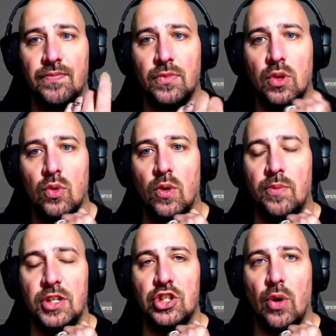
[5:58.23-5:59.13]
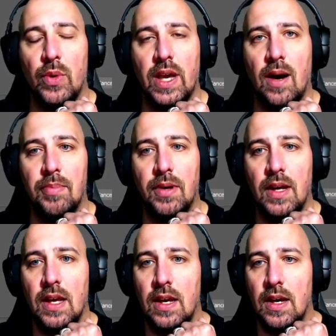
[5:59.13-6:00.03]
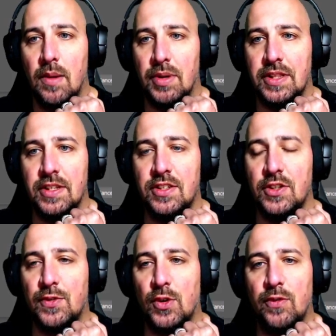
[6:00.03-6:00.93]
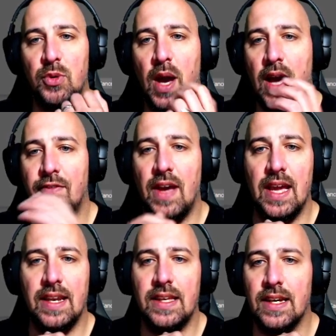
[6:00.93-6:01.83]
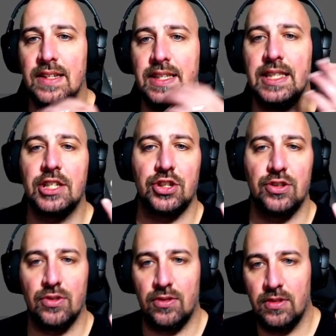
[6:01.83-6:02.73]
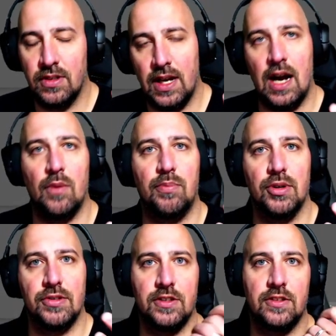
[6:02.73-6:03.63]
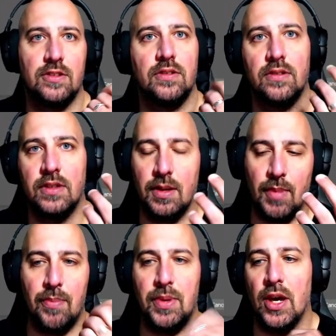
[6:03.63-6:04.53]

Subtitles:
will be showing up. But this is for if you have any additional outputs that might be on your